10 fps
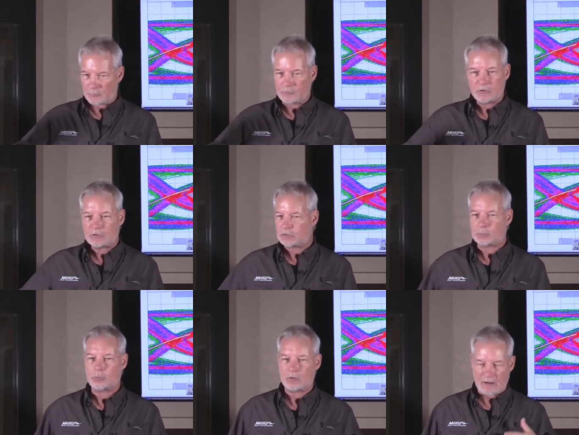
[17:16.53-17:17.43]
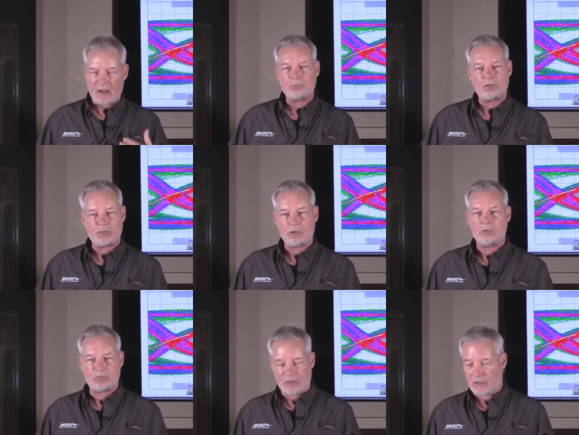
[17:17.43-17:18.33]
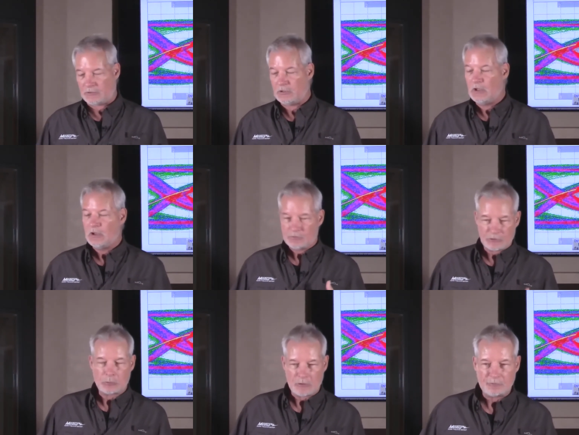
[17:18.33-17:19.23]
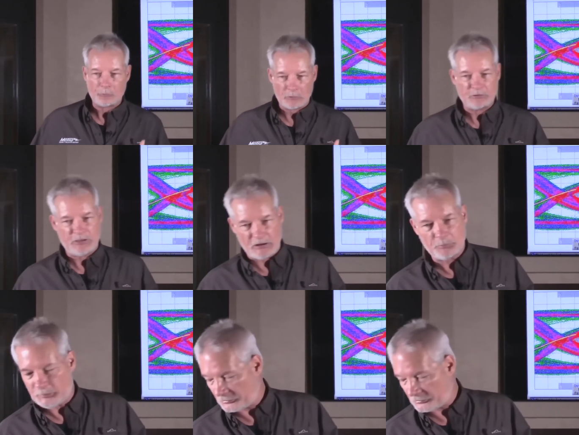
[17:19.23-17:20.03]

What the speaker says: you can support everything within the 24 gigabit